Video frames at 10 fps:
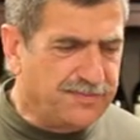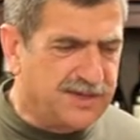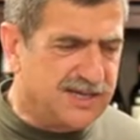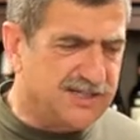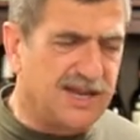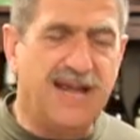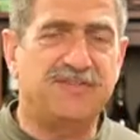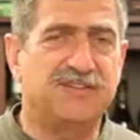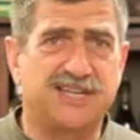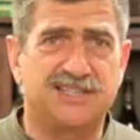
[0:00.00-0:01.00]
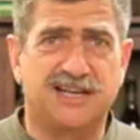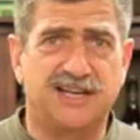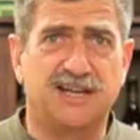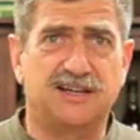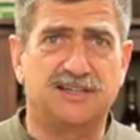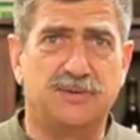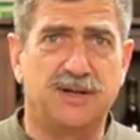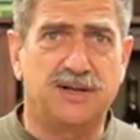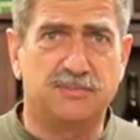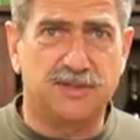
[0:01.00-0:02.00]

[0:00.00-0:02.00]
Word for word: it doesn't have to taste like Chianti when it,